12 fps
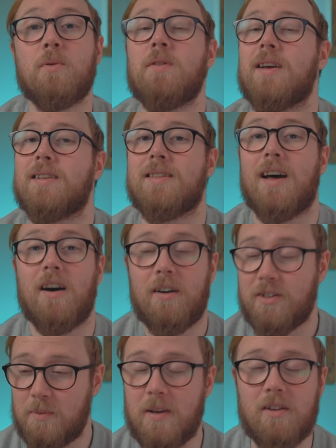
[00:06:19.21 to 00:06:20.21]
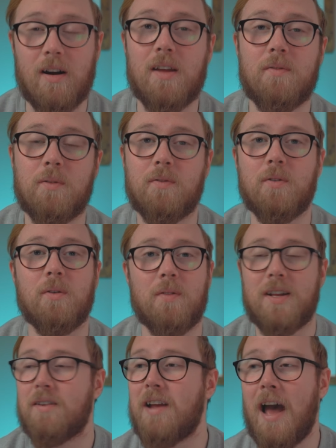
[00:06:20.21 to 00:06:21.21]
things that are to be grateful for.
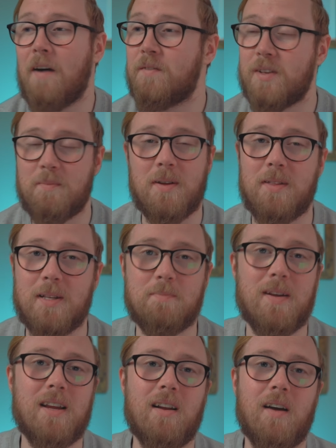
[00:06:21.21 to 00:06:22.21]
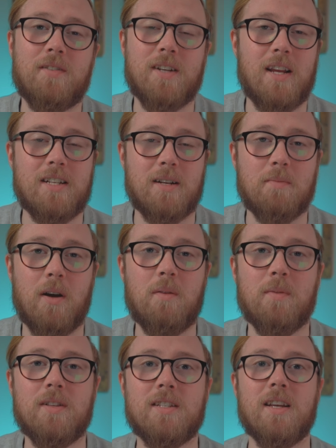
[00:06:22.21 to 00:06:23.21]
They don't have to be these big life-changing
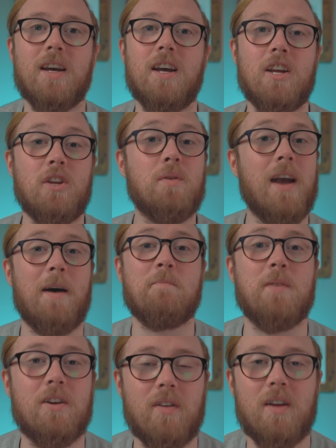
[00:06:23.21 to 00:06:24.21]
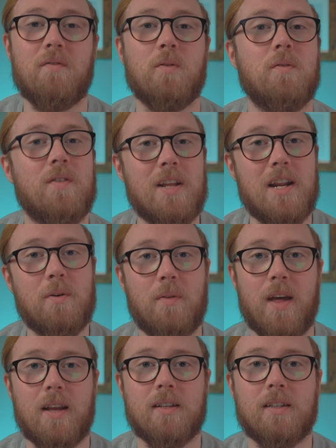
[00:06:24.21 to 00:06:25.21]
moments. You can be grateful for the little
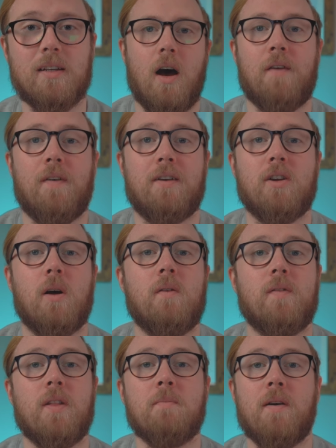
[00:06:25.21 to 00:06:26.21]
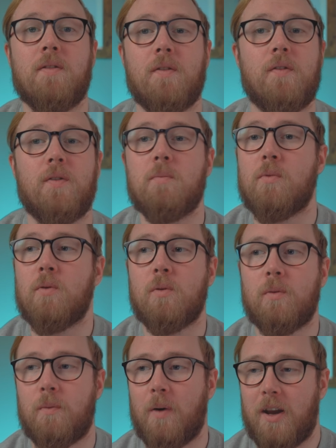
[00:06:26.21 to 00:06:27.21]
things. I found over the month, the
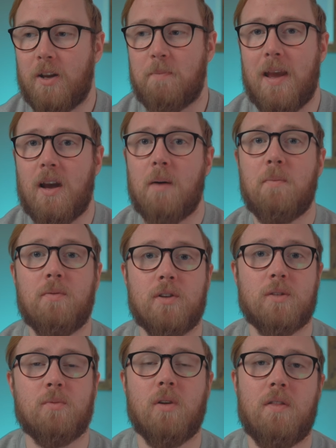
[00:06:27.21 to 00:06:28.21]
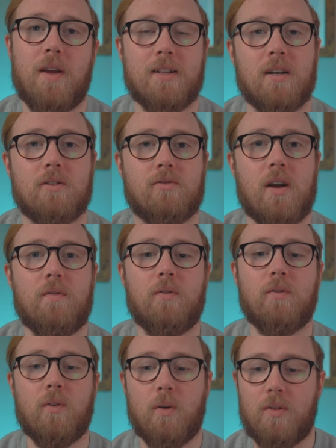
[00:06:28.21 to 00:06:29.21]
more I could pick up on the smaller things I was grateful
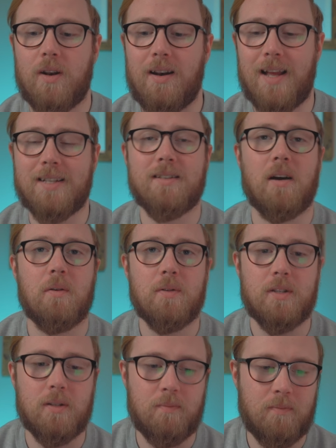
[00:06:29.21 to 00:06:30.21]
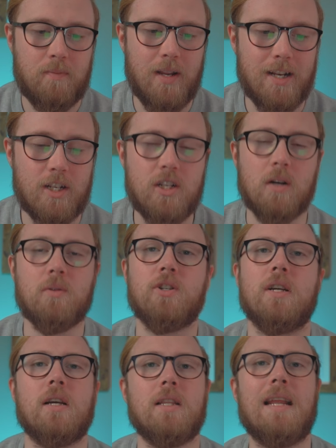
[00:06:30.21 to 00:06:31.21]
for, the less I was
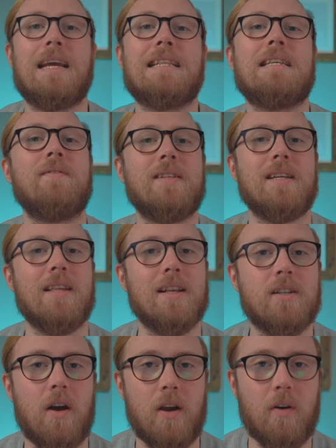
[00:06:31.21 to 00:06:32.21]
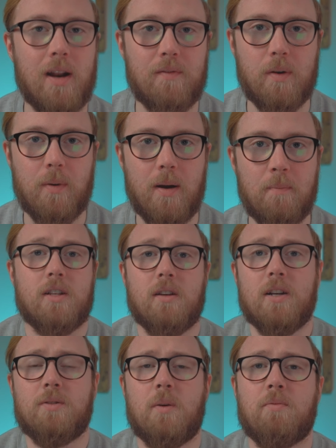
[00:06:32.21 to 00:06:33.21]
indulging in the negativity that's going on everywhere. I
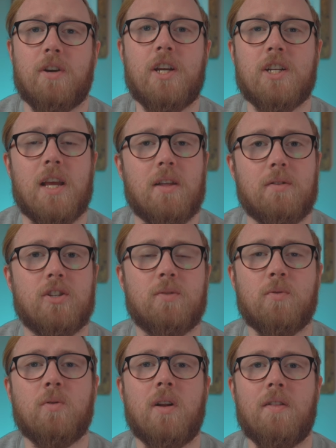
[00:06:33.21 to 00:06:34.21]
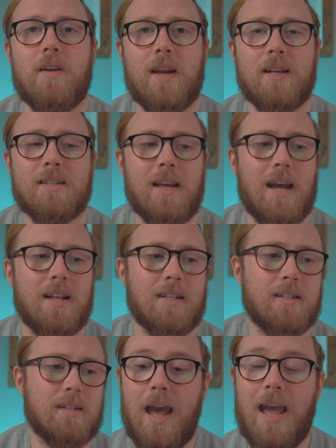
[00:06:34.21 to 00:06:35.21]
started to appreciate those smaller things
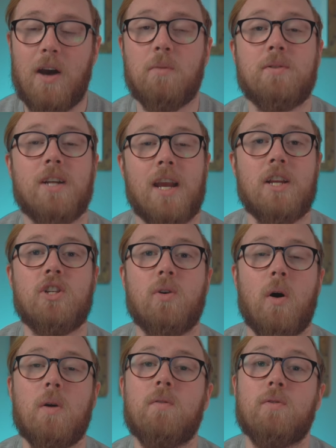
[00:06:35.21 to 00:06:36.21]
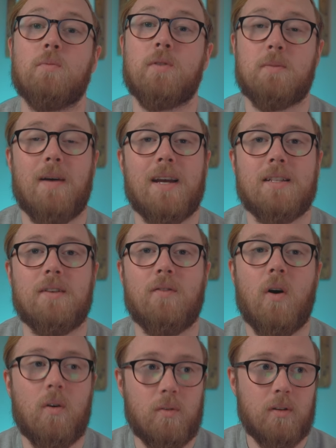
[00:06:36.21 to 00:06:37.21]
and help change your overall perspective
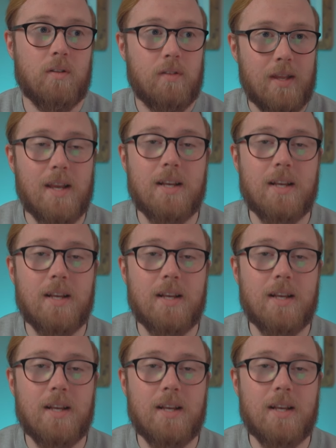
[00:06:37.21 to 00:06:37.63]
on the